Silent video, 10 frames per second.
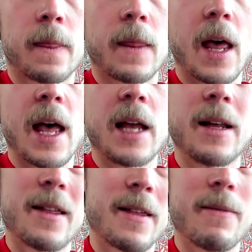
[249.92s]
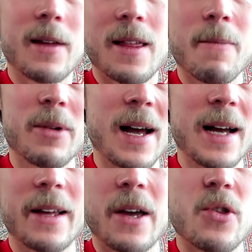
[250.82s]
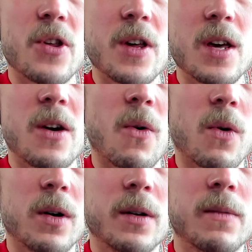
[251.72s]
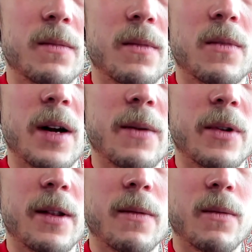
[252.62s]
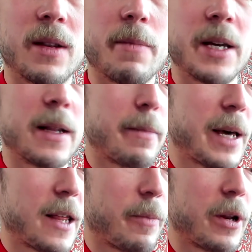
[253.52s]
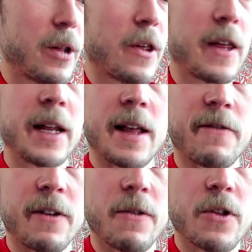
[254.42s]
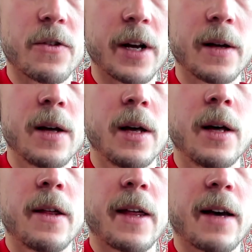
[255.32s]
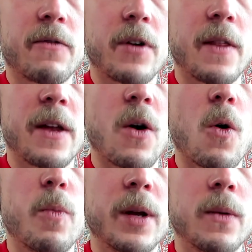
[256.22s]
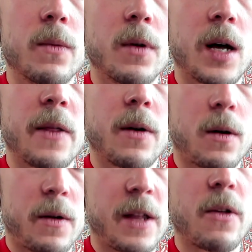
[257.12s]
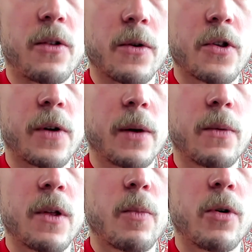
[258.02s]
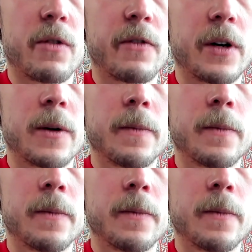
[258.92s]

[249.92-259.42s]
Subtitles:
and it's implying like a G chord, right, with the B in the bass, but he's just hitting that 5th string, 2nd fret, and then open on then the 3rd string with his pointer finger.